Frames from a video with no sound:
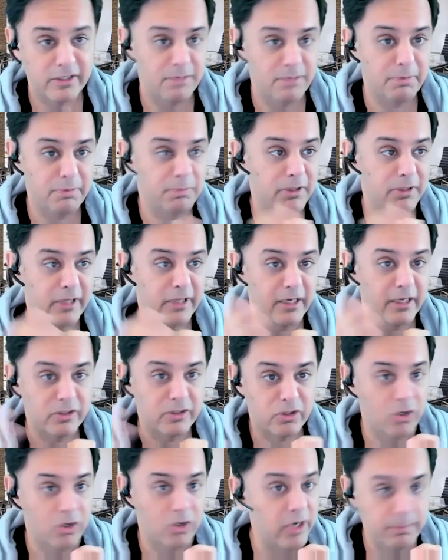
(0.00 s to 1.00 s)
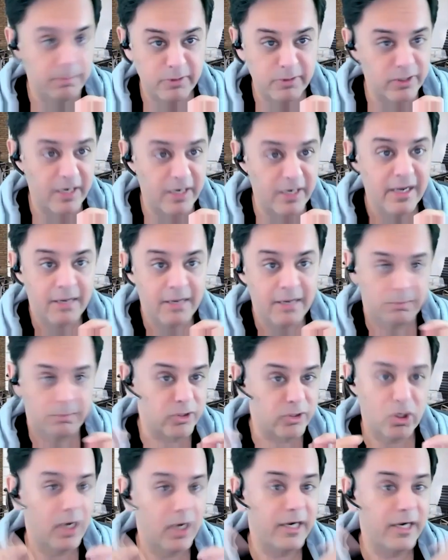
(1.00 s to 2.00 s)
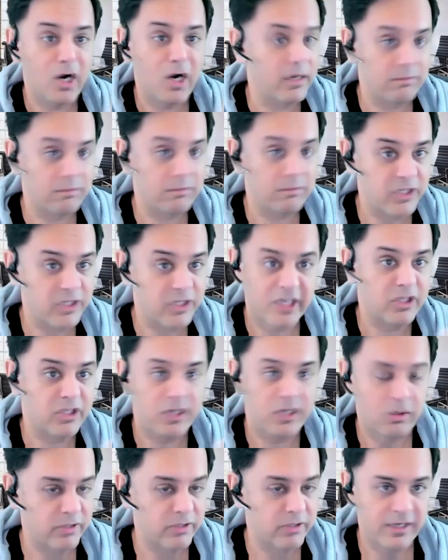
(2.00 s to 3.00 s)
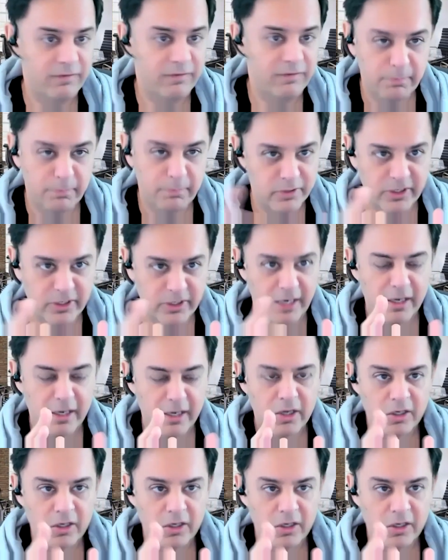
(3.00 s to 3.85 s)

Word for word: Some people think it's 30%, but certainly not 60 or 70%.